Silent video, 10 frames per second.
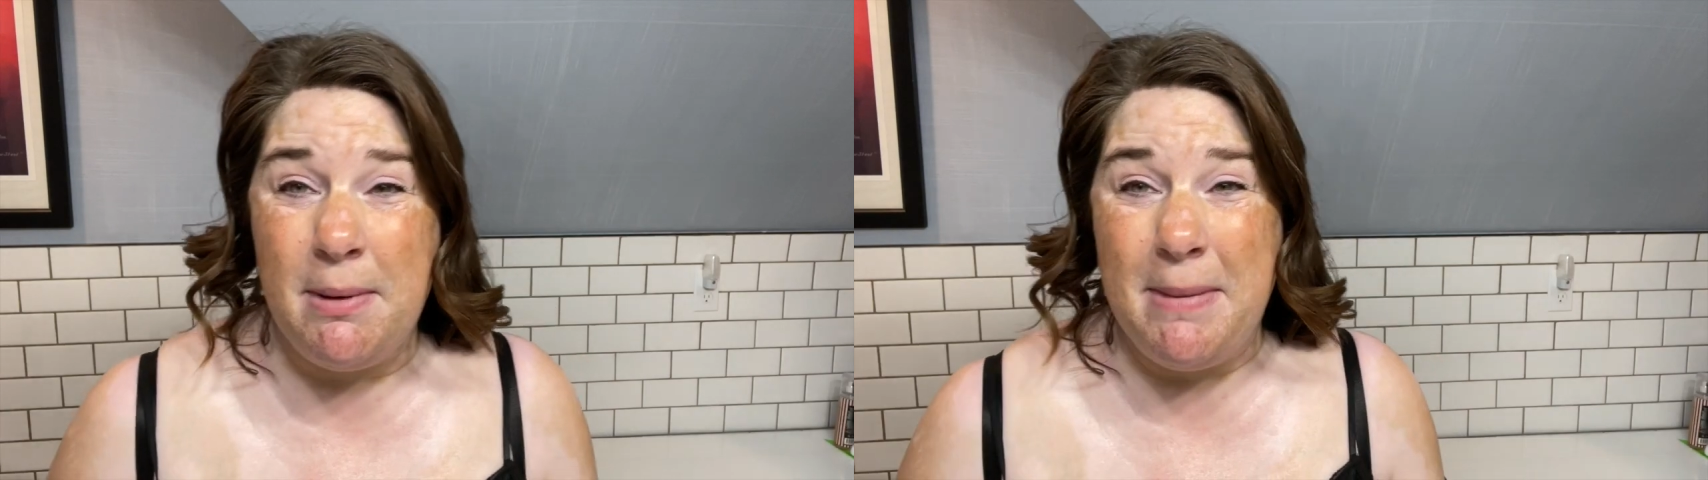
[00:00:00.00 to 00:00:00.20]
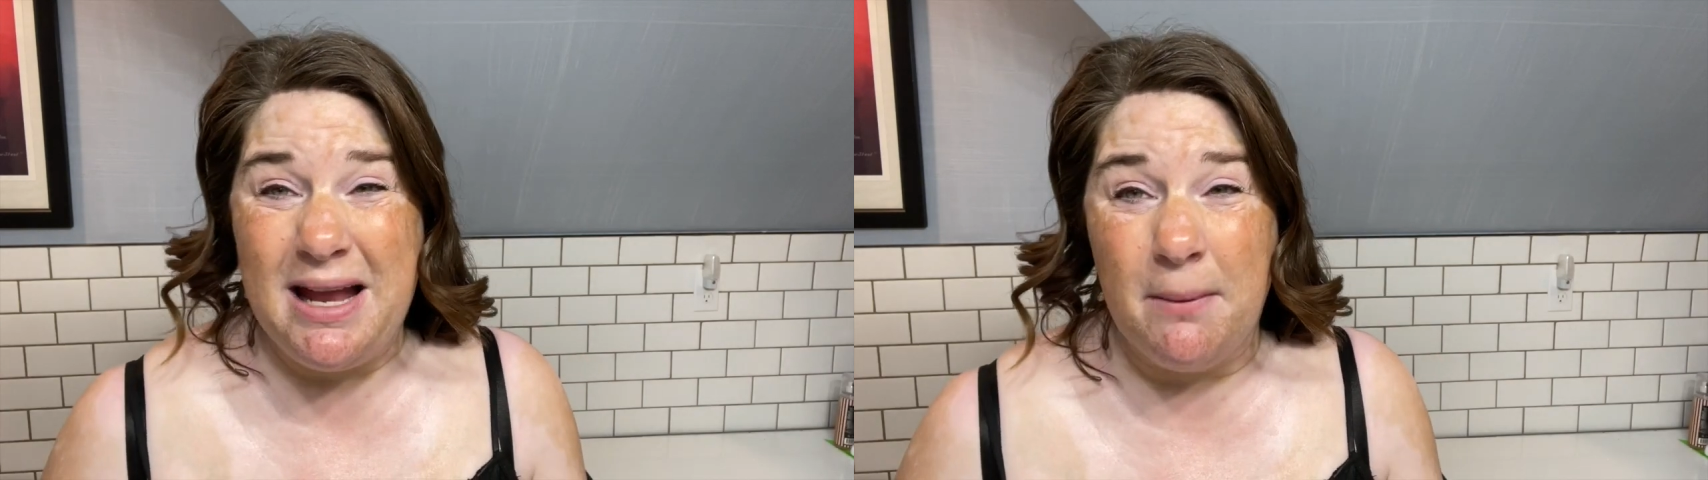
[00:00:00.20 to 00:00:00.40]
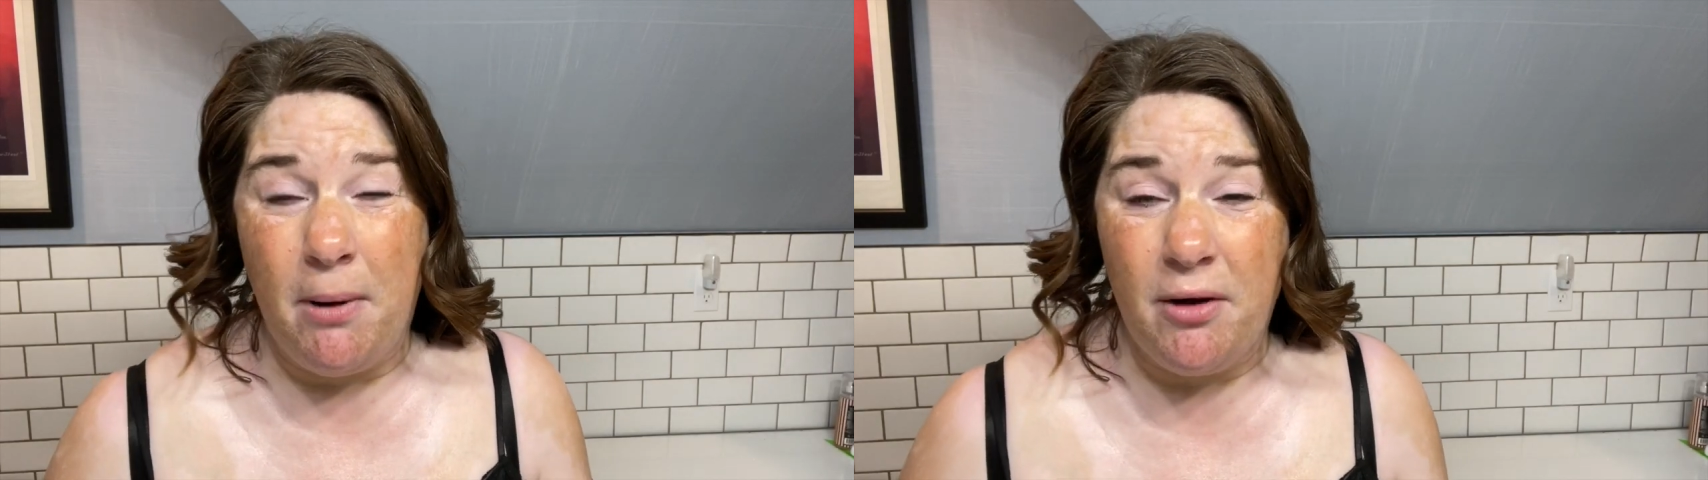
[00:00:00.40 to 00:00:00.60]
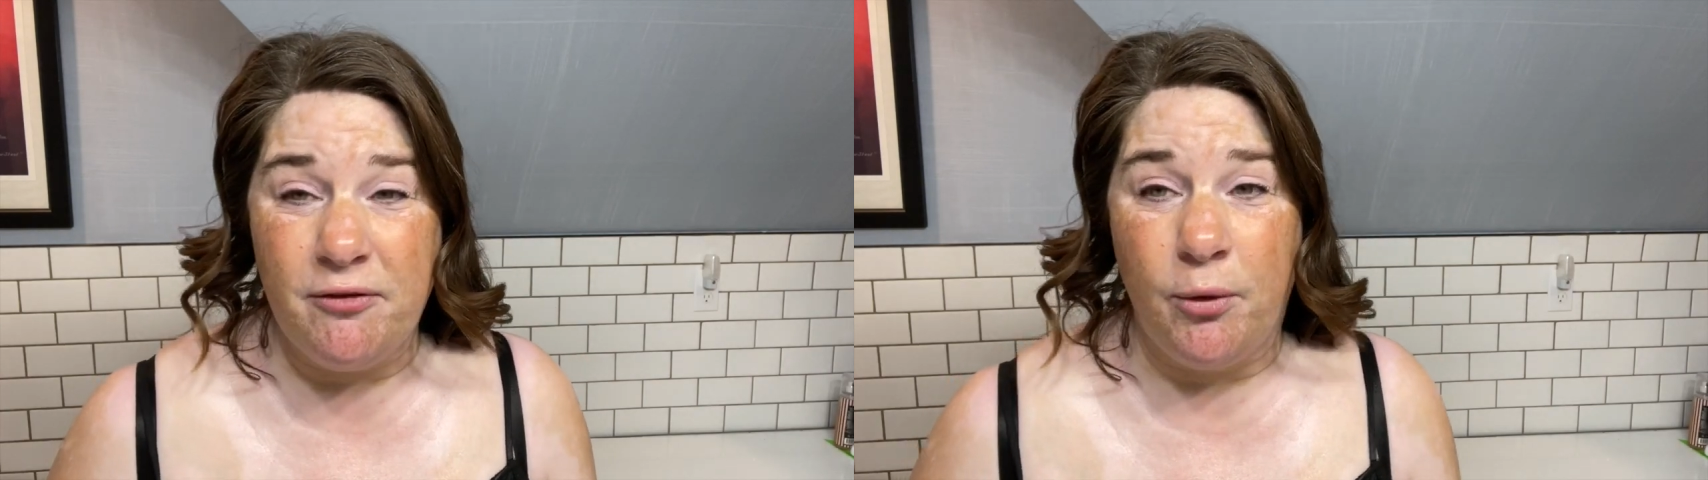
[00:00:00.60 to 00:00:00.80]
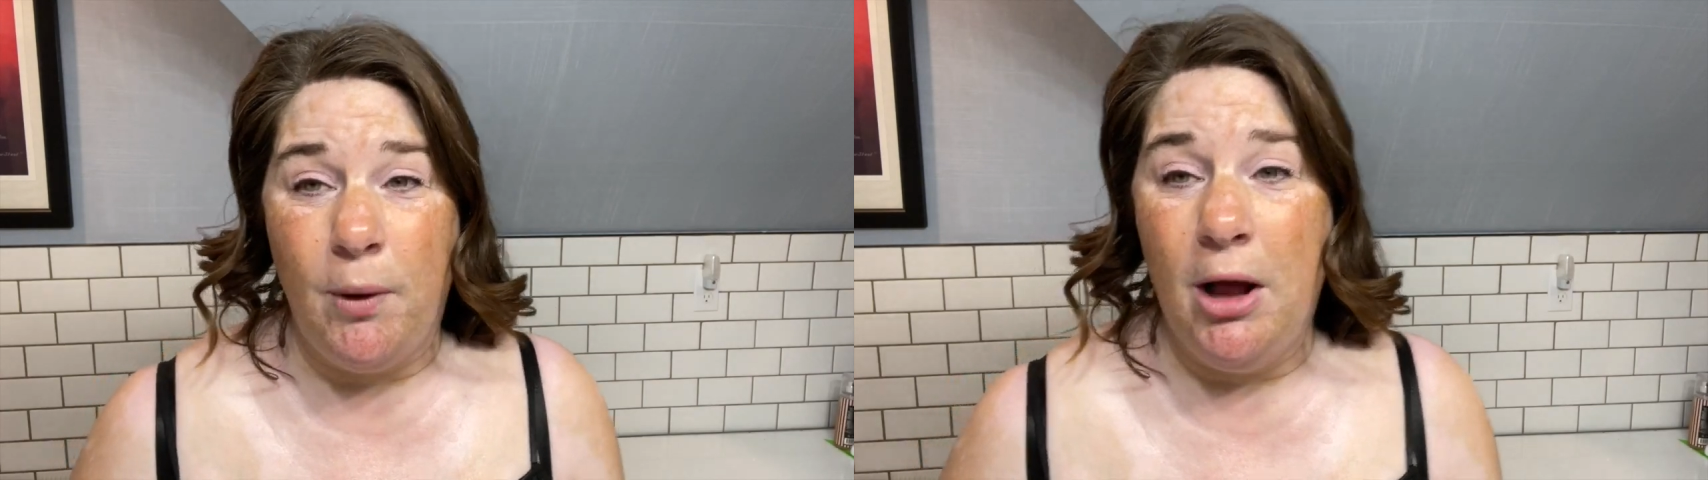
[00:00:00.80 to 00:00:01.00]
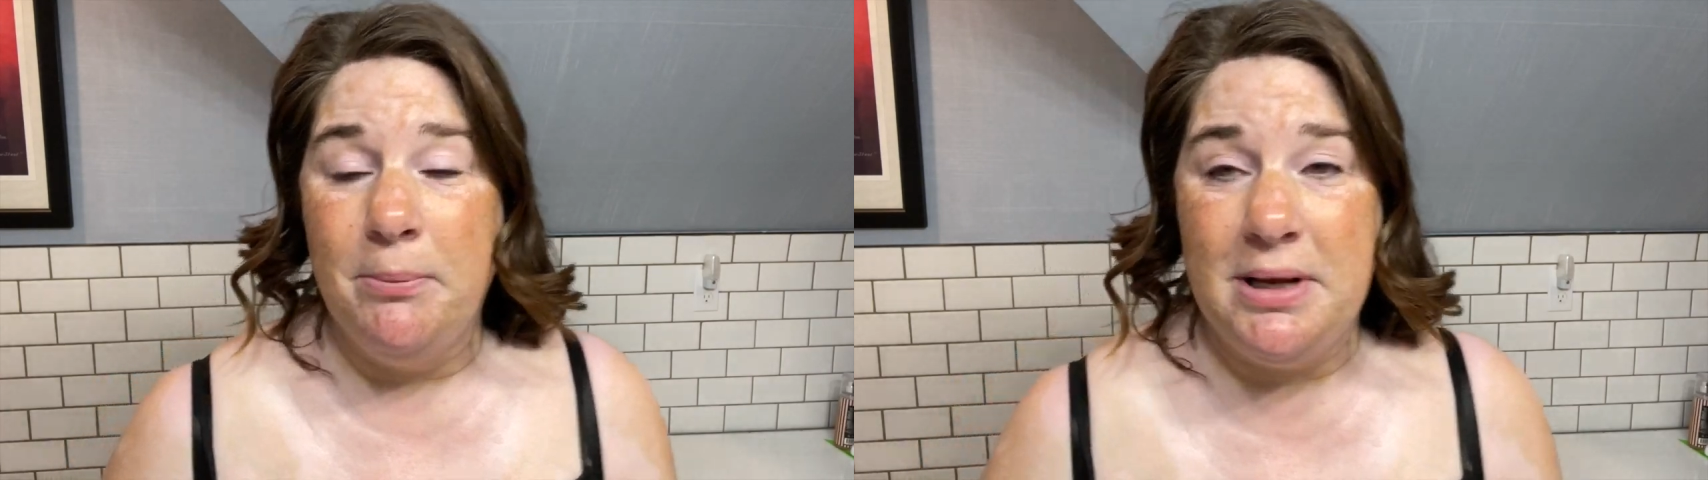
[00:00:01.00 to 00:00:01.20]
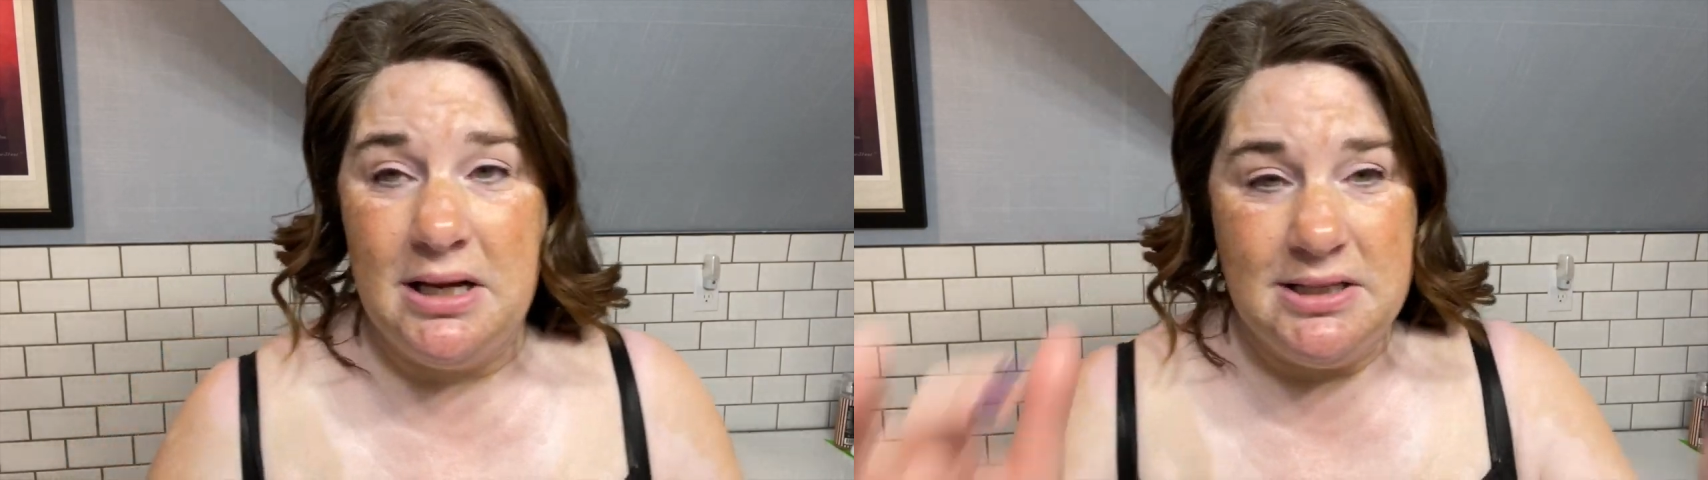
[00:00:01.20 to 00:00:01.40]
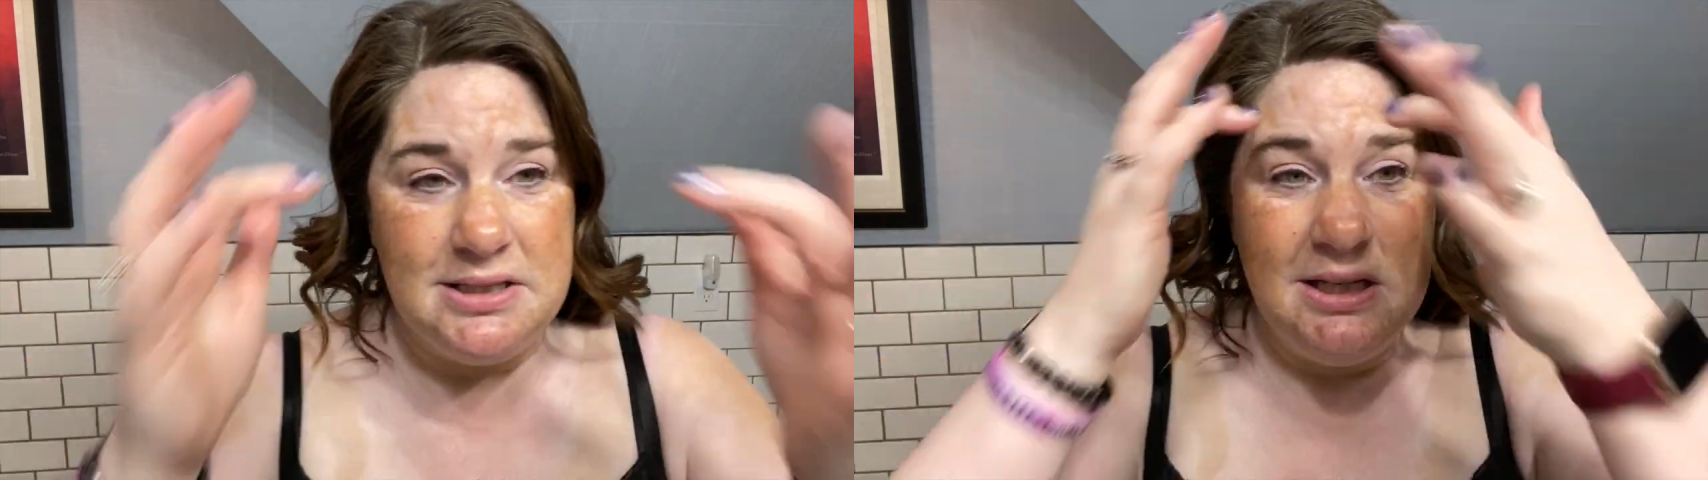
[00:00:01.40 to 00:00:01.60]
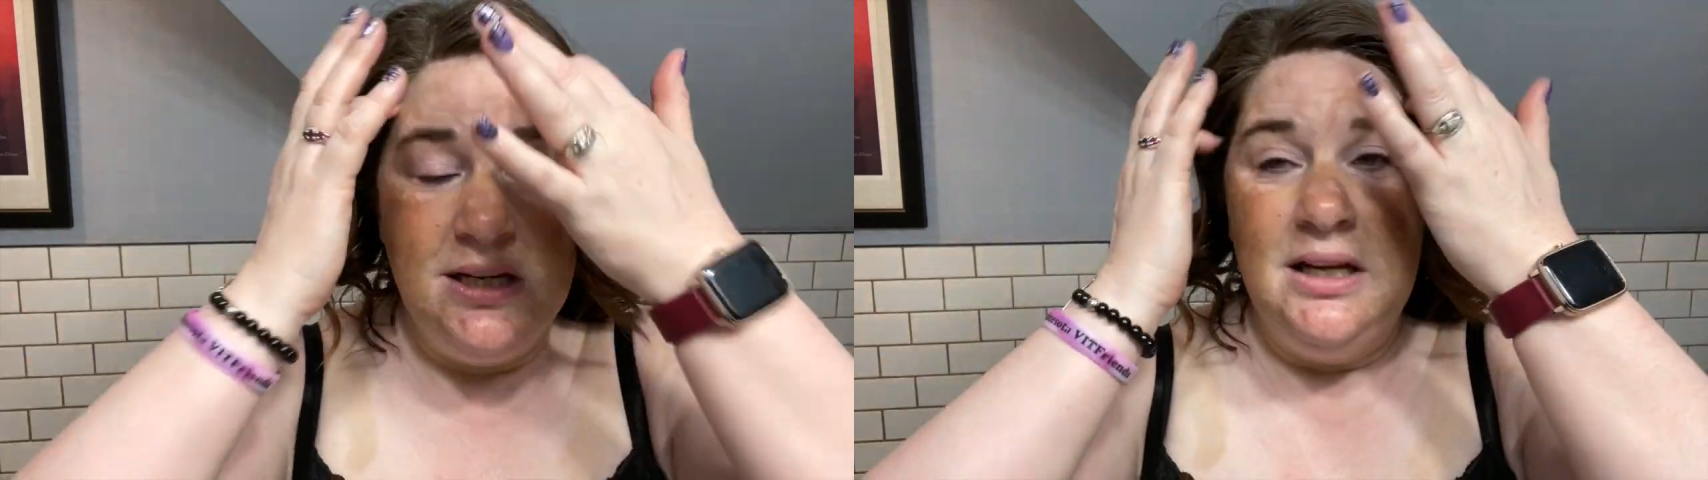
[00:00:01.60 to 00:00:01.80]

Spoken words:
my makeup on for a while because